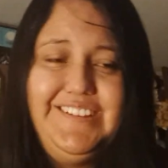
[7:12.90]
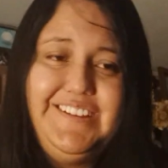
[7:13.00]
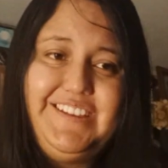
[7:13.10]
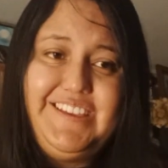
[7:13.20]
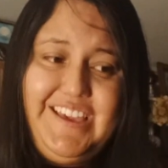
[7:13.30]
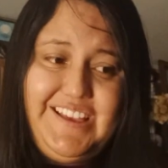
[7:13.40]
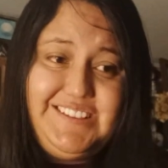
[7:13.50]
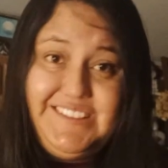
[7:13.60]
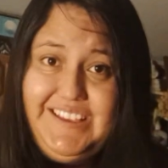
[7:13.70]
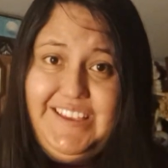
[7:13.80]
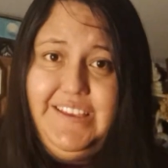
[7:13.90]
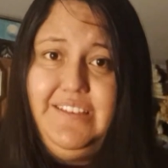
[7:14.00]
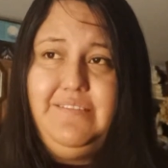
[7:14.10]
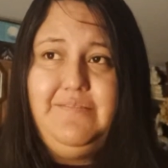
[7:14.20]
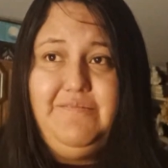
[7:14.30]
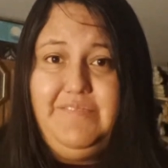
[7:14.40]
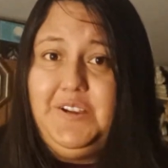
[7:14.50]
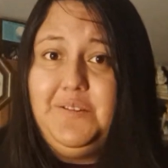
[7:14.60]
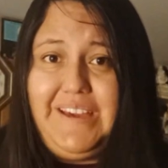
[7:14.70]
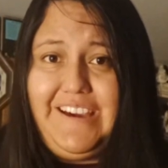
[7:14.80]
You can't see
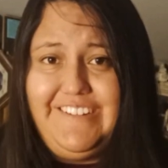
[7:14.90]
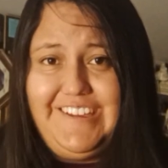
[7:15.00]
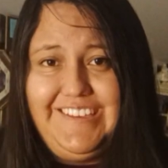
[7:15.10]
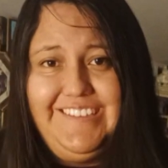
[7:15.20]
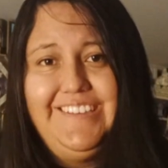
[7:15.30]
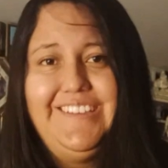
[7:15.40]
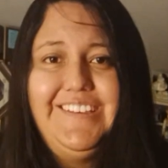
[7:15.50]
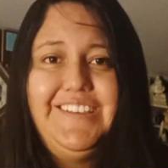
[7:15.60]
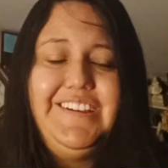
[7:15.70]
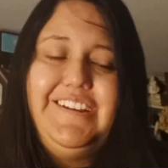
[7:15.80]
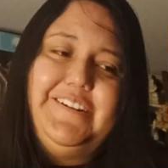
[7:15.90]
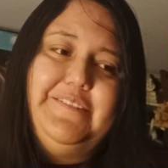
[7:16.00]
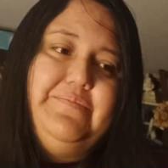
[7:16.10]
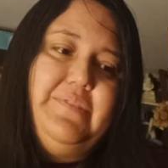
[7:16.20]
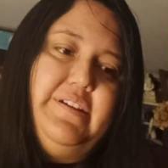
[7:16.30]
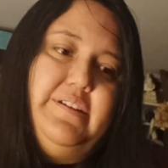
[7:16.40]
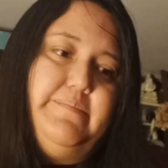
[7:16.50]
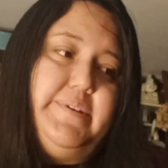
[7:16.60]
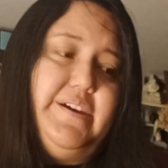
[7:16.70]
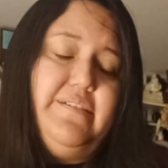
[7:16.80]
real bowing you know.
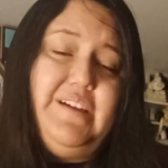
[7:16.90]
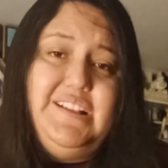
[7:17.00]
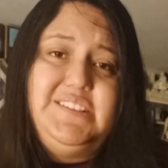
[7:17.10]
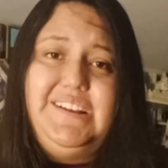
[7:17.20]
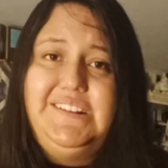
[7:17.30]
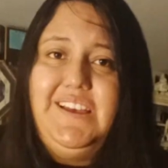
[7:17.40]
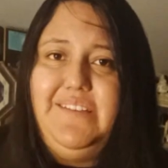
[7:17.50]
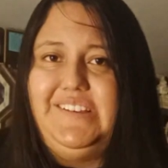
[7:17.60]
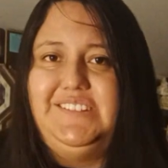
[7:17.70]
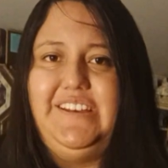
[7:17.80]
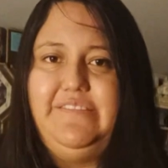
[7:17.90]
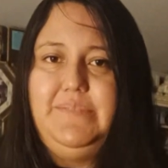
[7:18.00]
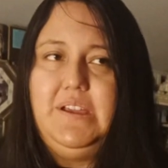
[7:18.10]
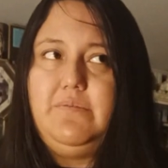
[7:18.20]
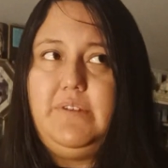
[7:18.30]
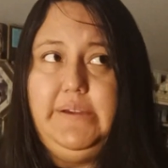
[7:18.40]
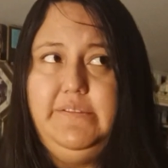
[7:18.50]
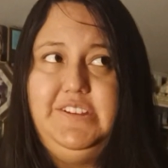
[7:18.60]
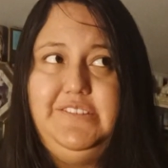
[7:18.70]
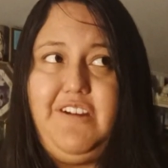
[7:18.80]
But that's what I tell myself. I'm like, why
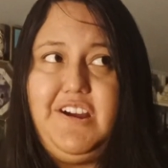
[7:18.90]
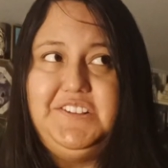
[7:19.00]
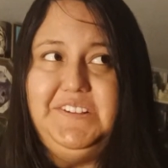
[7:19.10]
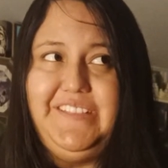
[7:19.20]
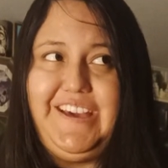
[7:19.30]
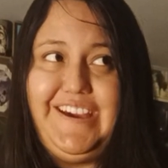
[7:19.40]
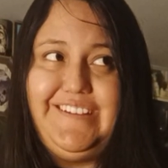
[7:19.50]
would you not do that?